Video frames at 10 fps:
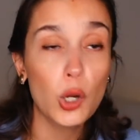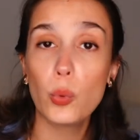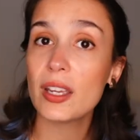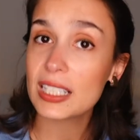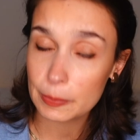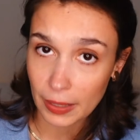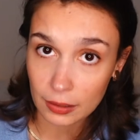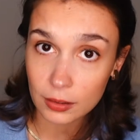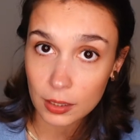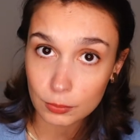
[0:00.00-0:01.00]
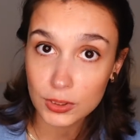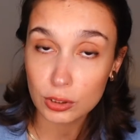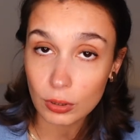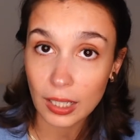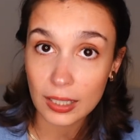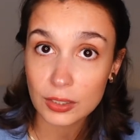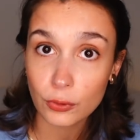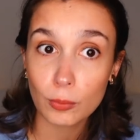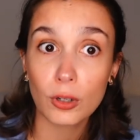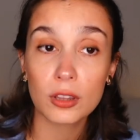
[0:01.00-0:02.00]
We expect them to last
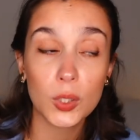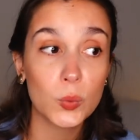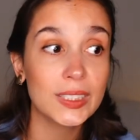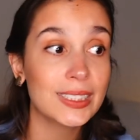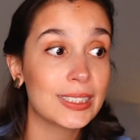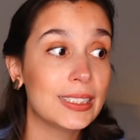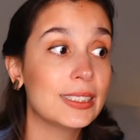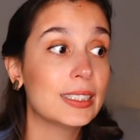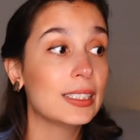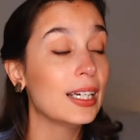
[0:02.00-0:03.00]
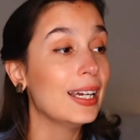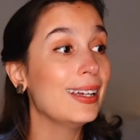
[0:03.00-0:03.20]
for more than one season.